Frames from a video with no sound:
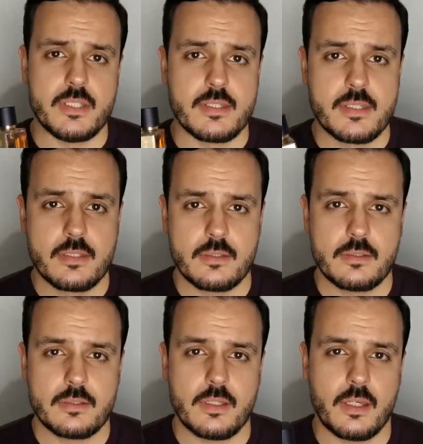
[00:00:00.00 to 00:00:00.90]
beans,
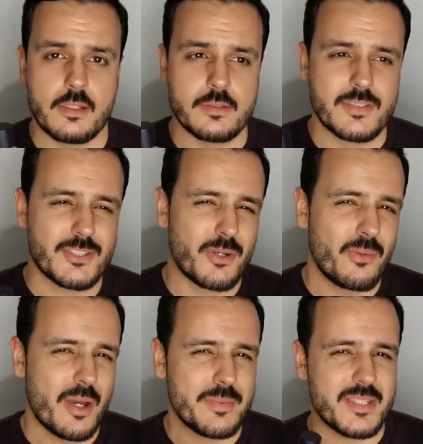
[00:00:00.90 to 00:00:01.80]
and
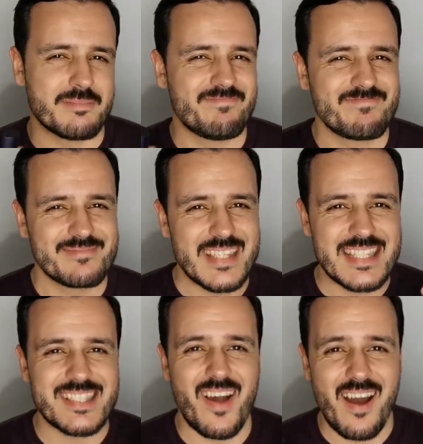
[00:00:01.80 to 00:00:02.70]
so I mean
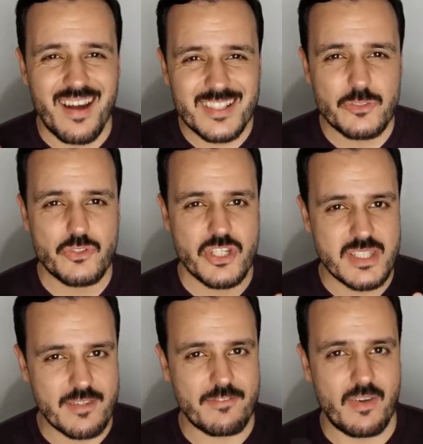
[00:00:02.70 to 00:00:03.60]
it's hard to
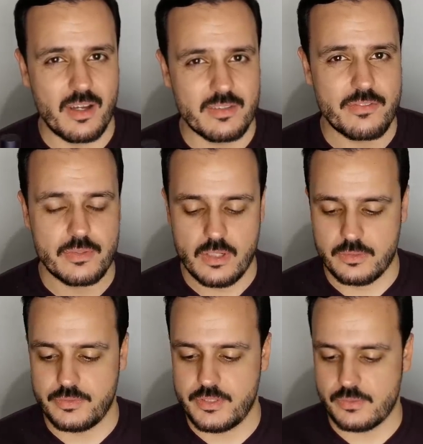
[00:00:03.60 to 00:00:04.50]
justify the
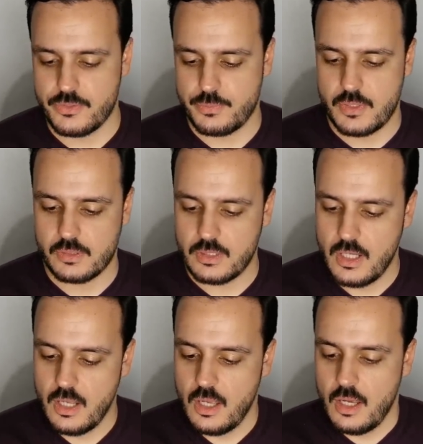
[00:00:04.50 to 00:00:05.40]
300 euros mark.
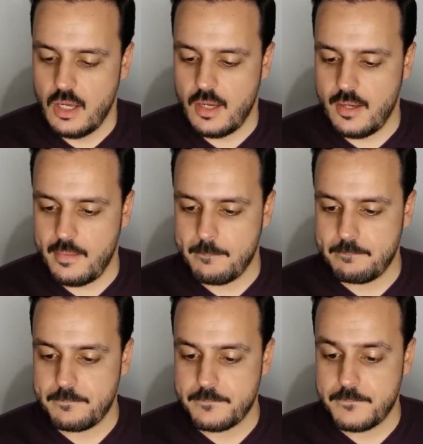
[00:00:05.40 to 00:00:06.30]

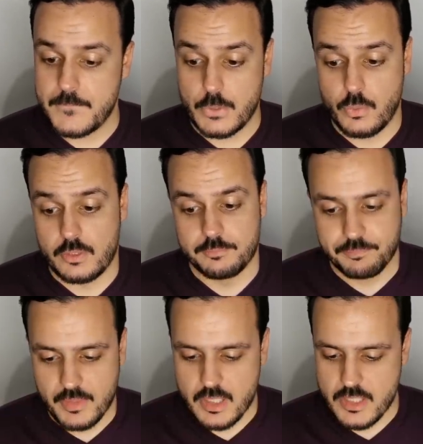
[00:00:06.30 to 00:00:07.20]
Um, but well,
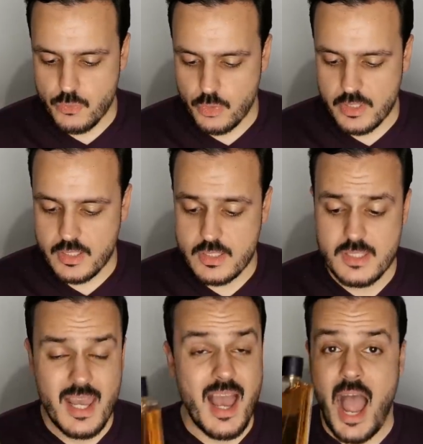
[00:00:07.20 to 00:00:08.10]
it is what it
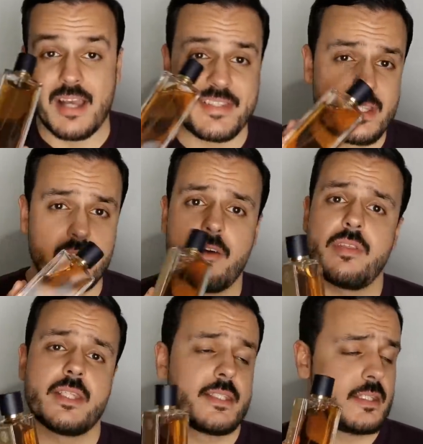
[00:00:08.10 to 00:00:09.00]
is. I still
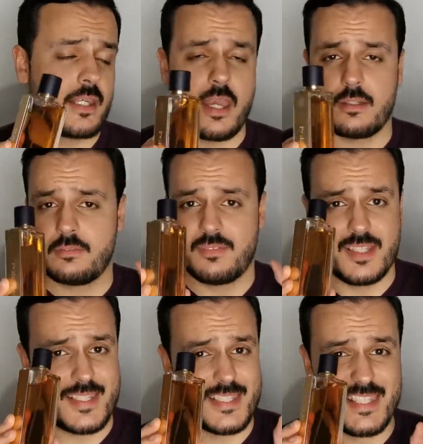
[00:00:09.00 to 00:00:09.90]
love this. Again,
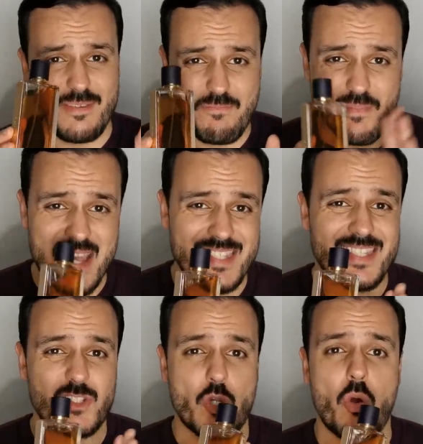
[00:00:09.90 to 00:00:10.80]
this is the
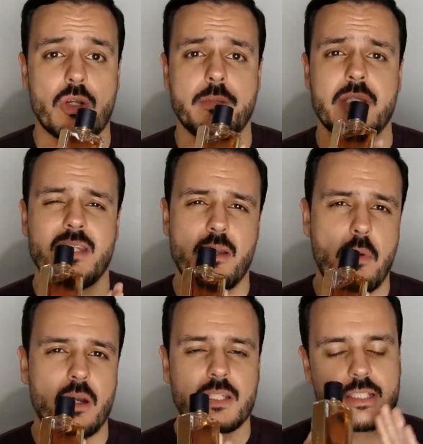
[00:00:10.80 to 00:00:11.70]
best tonka bean in the
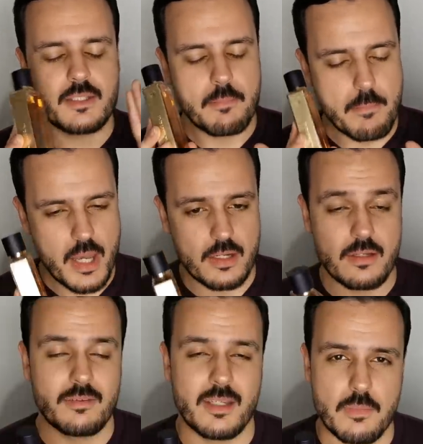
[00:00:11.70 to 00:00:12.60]
market,
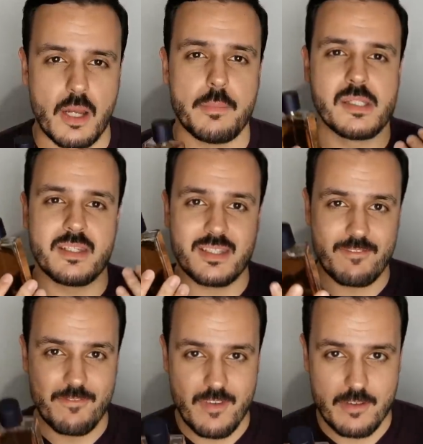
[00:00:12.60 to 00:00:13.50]
better in my opinion
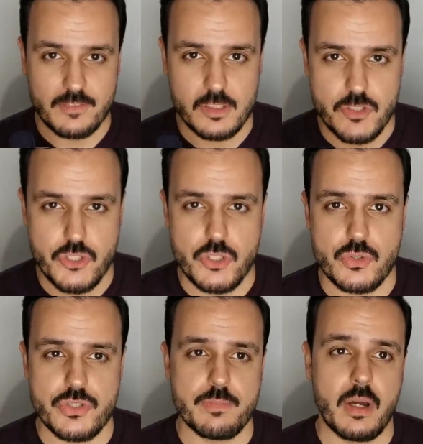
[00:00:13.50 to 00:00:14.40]
than Fève
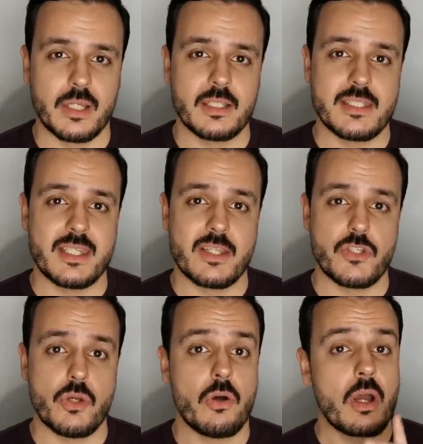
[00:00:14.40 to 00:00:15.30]
Delicieuse by Christian
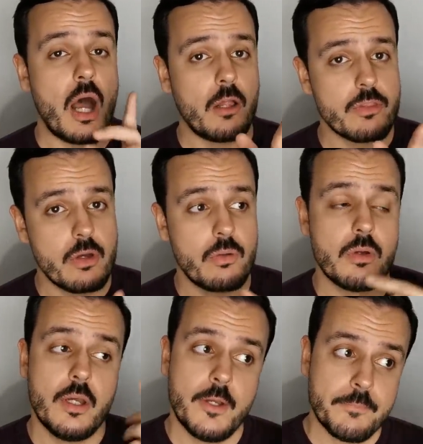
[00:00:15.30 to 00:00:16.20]
Dior.
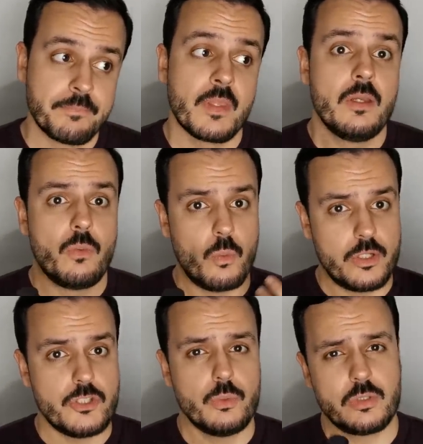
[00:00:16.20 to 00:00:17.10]
Although
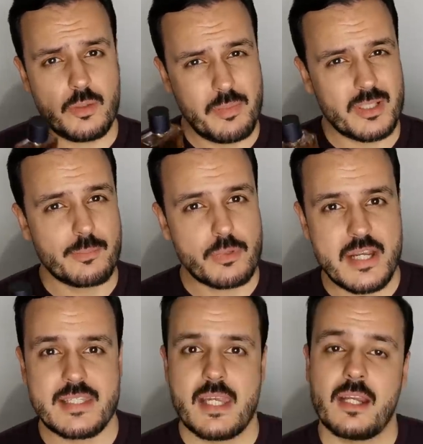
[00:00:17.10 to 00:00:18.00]
when you will compare the
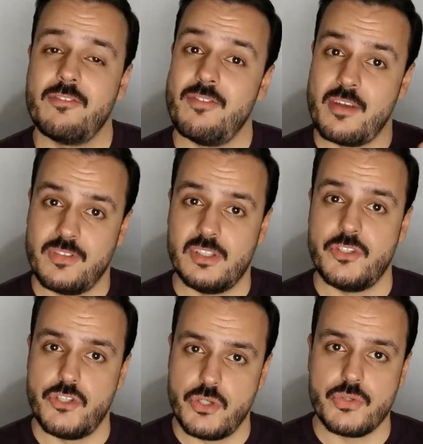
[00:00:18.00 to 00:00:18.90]
price tag, Fève
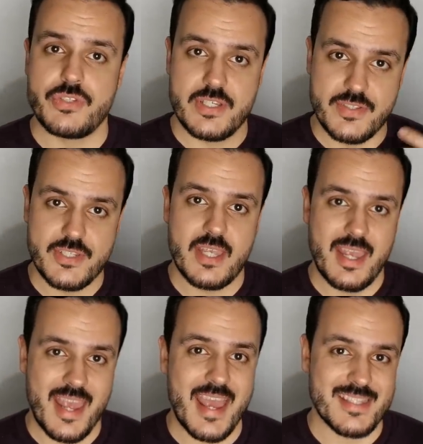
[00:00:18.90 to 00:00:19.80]
Delicieuse is,
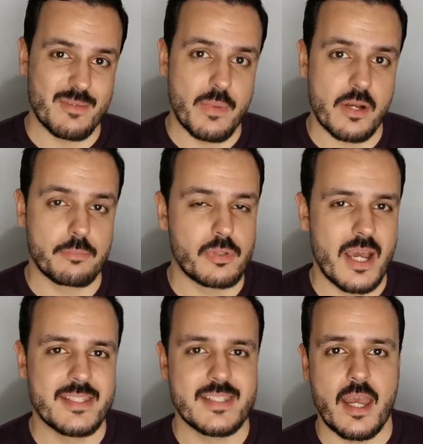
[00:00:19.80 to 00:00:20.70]
has a better
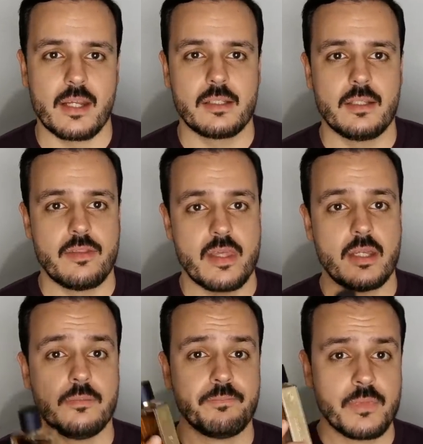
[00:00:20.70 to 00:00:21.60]
price tag
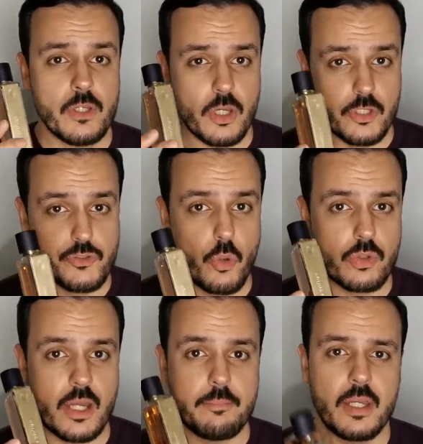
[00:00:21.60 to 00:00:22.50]
than uh,
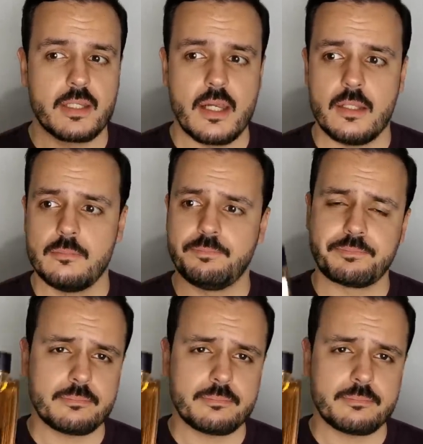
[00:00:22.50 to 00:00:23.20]
Tonka Imperiale.